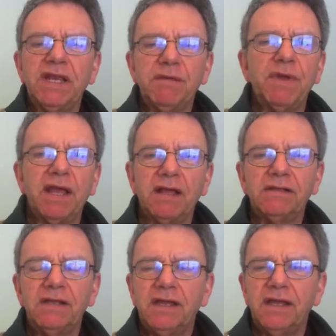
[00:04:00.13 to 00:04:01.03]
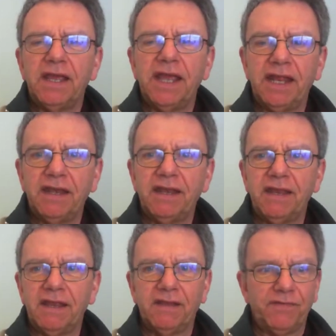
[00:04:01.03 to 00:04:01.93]
me an email,
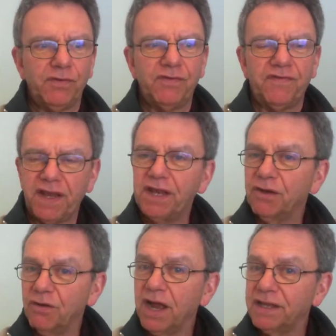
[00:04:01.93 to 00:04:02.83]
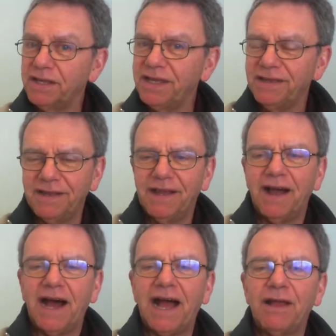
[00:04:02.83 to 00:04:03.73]
and if you defend it correctly,
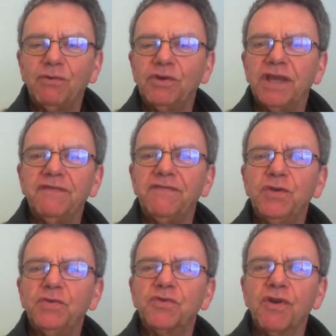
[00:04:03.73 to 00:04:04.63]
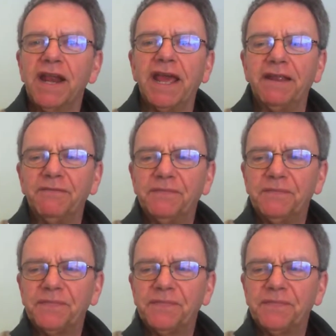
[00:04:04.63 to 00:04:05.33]
I will give you credit.